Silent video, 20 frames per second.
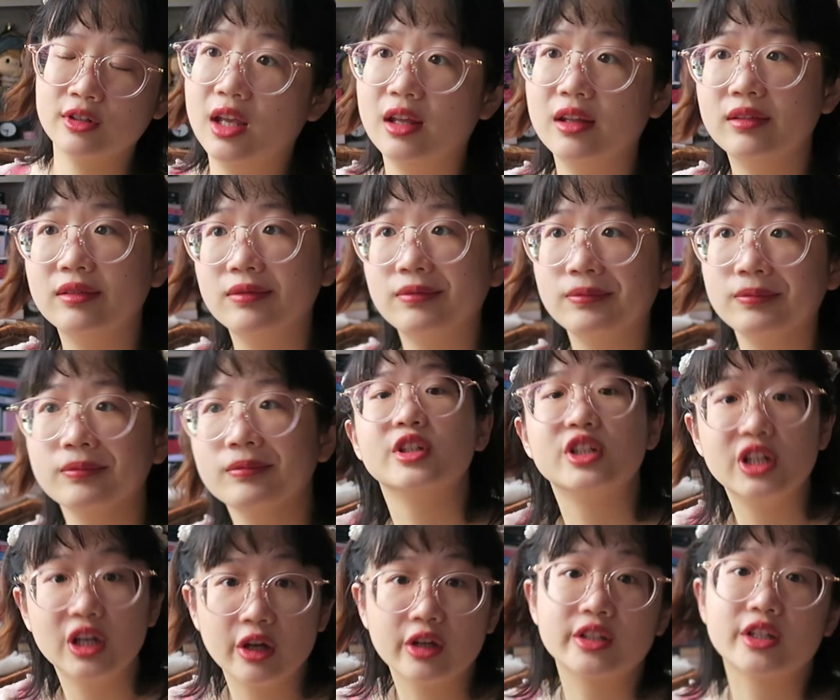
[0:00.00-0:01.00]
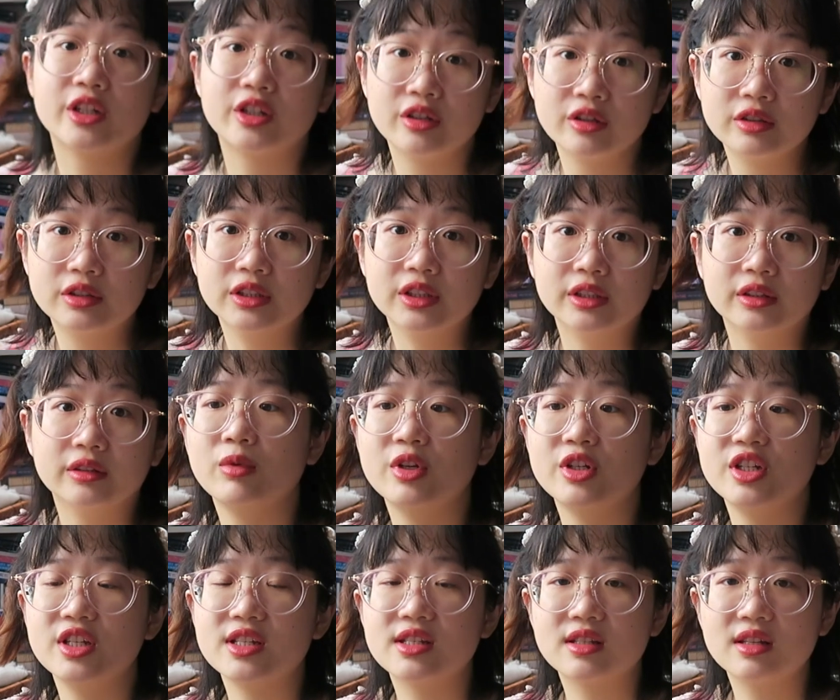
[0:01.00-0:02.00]
and she lost her children when
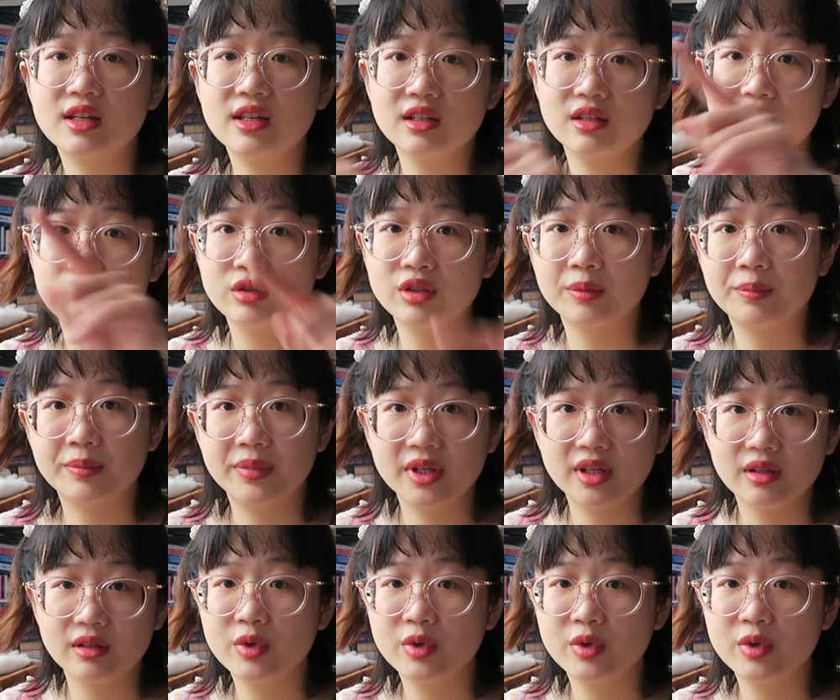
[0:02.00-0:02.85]
she slid into the pit,